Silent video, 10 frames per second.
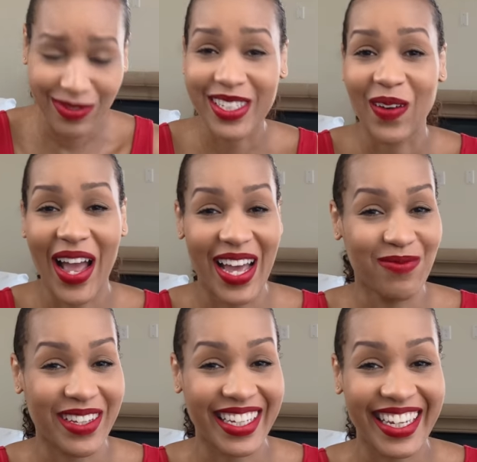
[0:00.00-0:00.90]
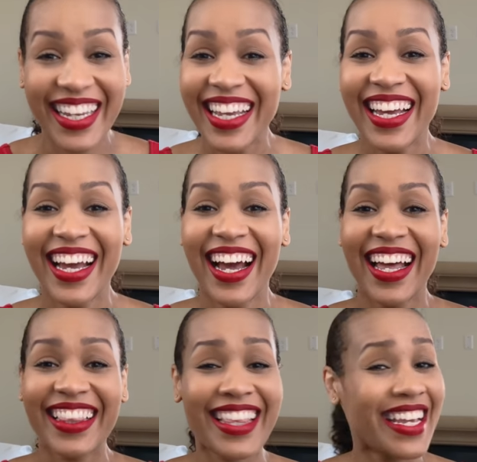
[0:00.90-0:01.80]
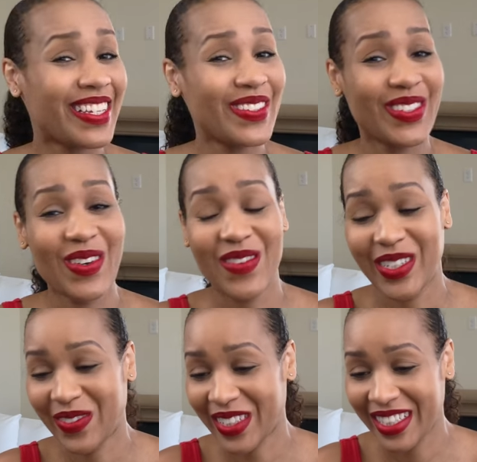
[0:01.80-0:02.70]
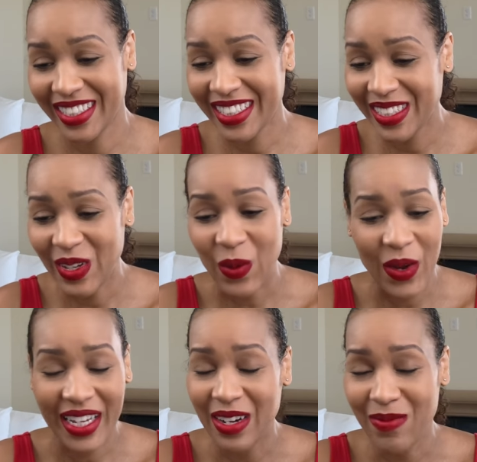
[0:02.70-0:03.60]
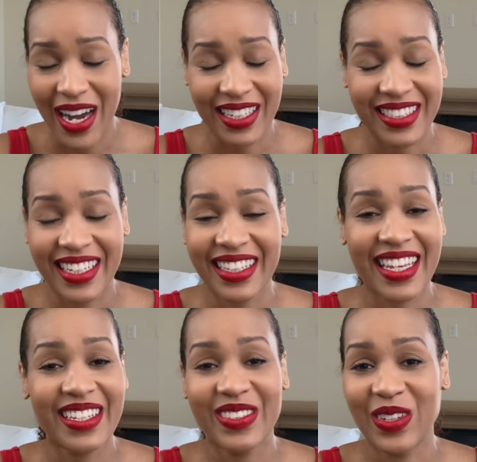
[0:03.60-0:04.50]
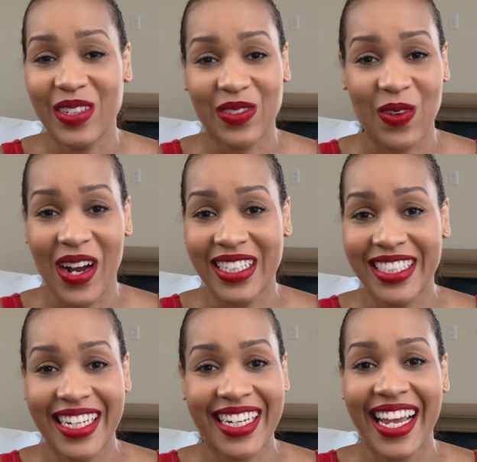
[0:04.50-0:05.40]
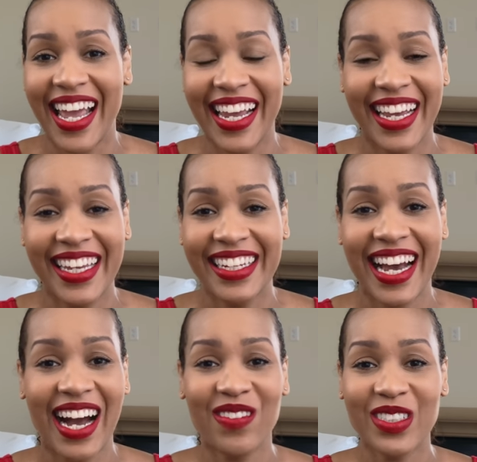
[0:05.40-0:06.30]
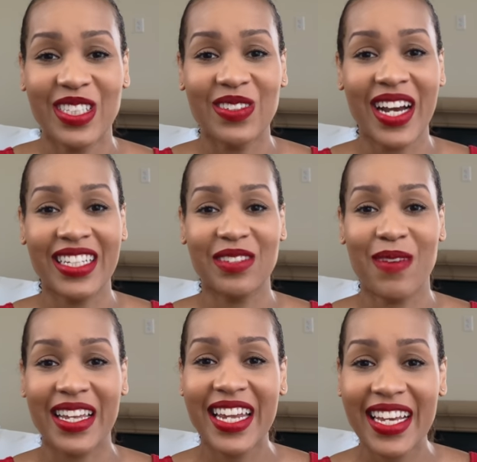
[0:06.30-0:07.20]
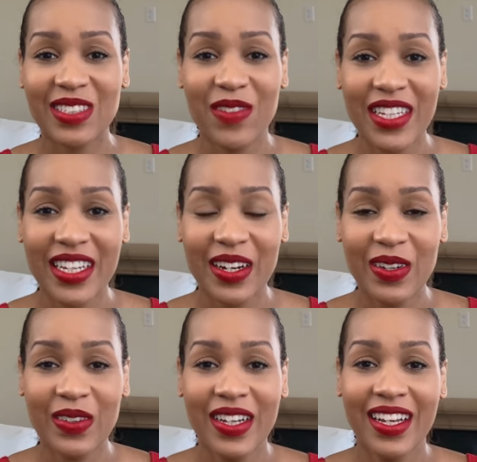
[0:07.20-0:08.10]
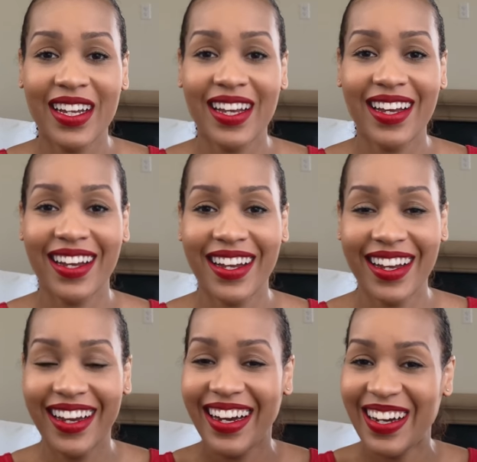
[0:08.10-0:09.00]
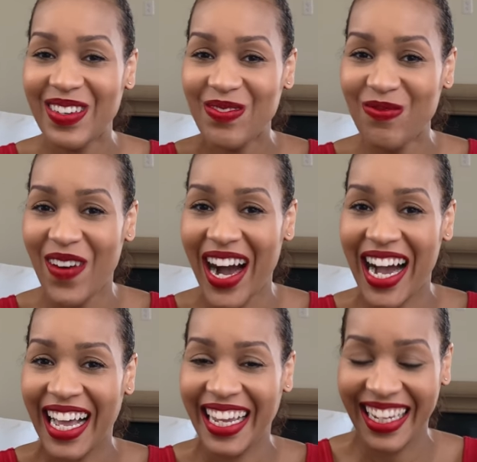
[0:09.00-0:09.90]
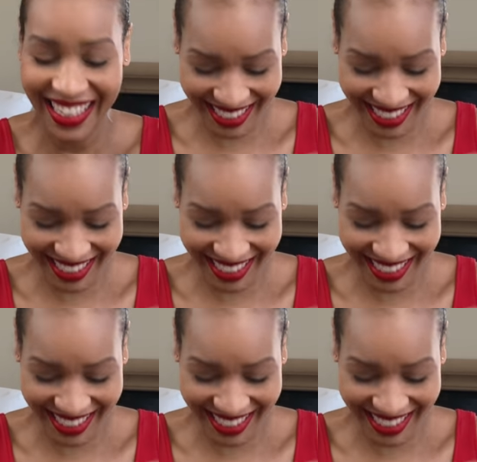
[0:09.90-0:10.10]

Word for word: I'm so happy. Thank you so much for this. This is a quick unboxing. Thank you so much for watching, and I will see you guys in my next video. Bye.